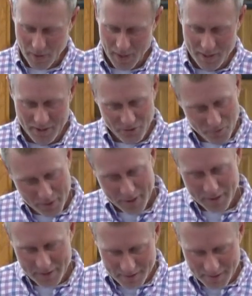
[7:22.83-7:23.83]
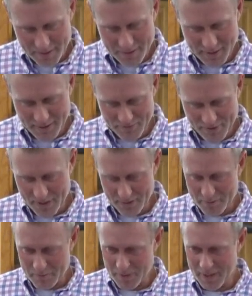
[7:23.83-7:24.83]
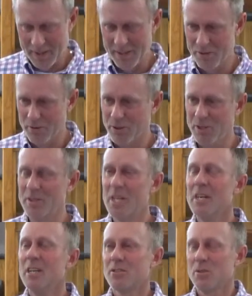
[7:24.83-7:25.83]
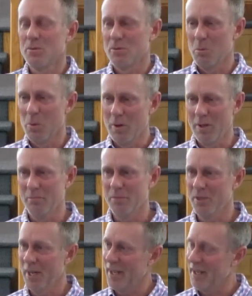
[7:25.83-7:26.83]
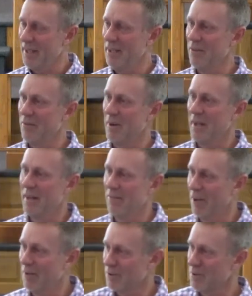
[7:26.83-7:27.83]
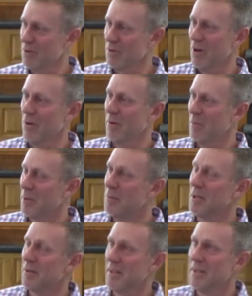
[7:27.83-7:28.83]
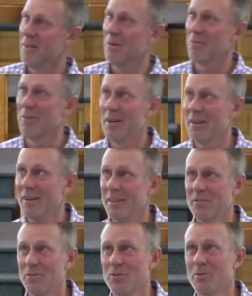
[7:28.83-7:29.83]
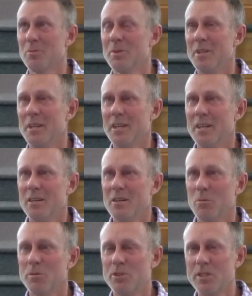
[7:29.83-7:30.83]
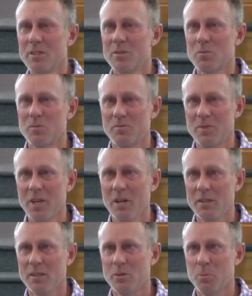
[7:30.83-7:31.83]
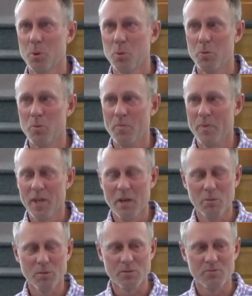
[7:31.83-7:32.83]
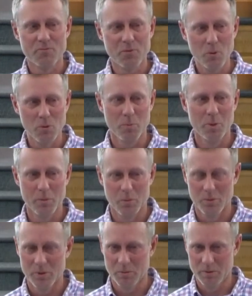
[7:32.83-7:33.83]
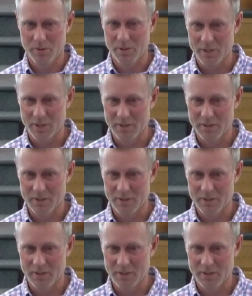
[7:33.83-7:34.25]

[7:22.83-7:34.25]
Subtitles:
This man, they found him. Jesus, so there was I got to get this right. And if I start talking, maybe I'll get it all right like I should. But when Jesus got to this pool, it was full of people that were sick.